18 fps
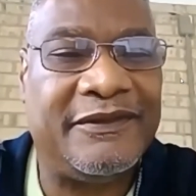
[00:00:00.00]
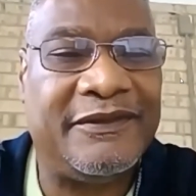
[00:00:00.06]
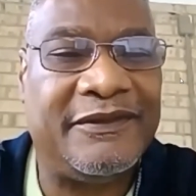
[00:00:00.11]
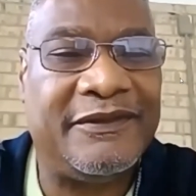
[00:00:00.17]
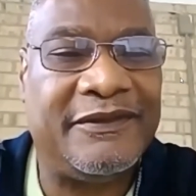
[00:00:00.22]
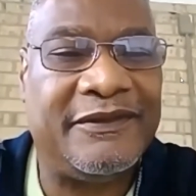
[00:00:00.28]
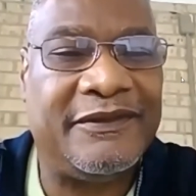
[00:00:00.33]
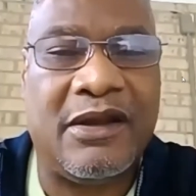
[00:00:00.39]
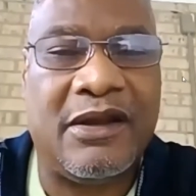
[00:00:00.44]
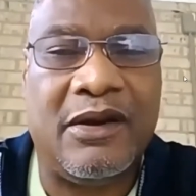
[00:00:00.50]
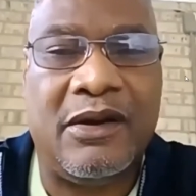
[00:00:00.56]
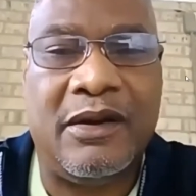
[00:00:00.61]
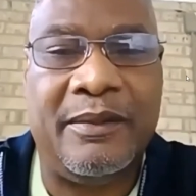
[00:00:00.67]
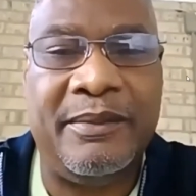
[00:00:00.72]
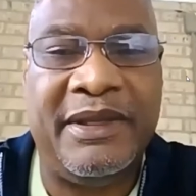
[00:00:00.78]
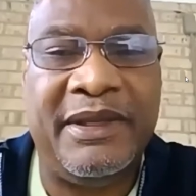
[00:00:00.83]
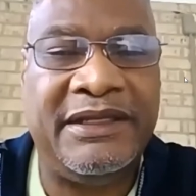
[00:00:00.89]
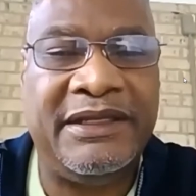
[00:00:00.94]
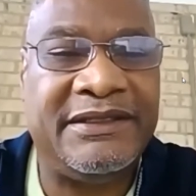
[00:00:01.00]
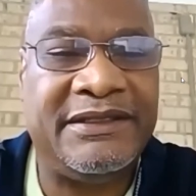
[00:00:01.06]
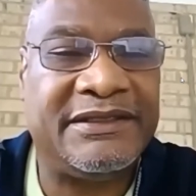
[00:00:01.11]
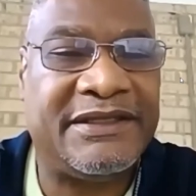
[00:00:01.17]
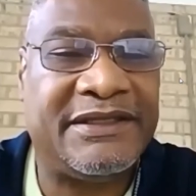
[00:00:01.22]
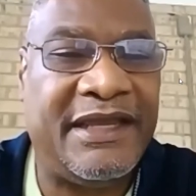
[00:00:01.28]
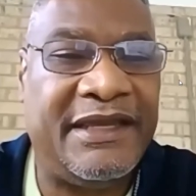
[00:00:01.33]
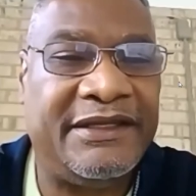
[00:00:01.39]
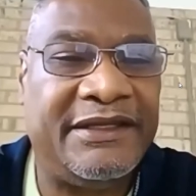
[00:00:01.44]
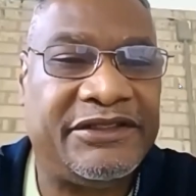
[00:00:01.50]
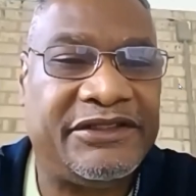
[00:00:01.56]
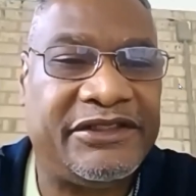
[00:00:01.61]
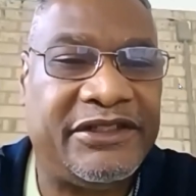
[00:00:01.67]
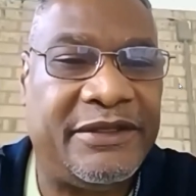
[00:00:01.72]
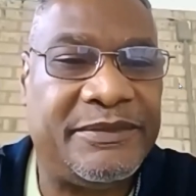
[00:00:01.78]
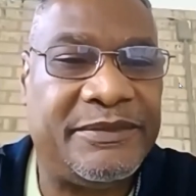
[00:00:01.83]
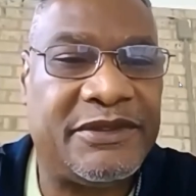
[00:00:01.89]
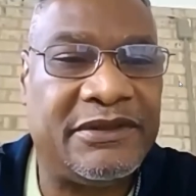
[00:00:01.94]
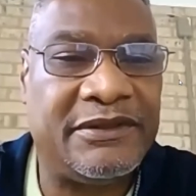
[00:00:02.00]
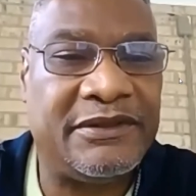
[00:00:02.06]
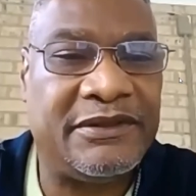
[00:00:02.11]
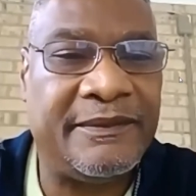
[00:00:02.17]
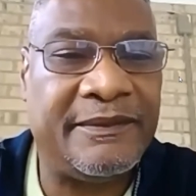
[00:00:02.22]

what I call mini dictatorships.